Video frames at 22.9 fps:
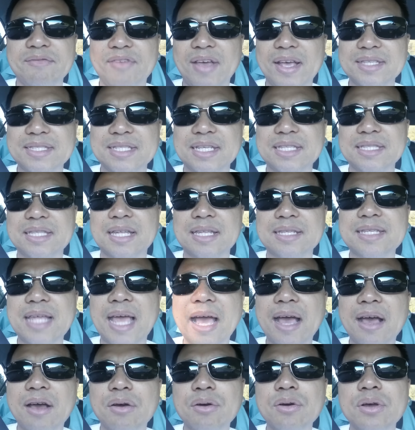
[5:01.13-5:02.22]
investing in the
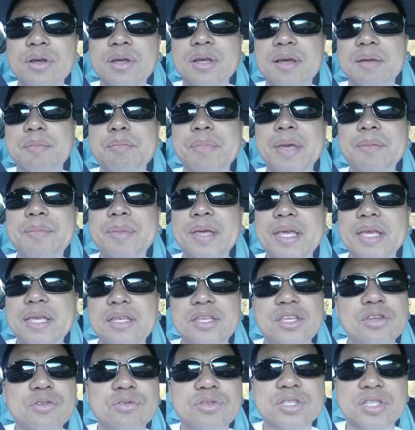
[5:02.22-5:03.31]
DAO, maybe
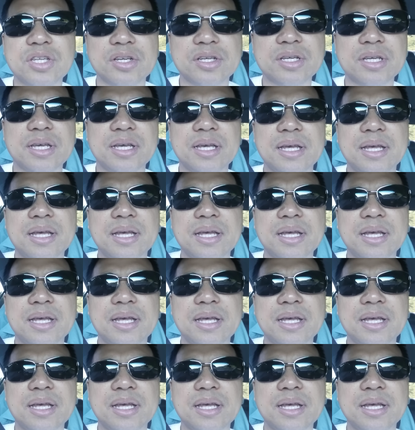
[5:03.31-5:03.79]
you took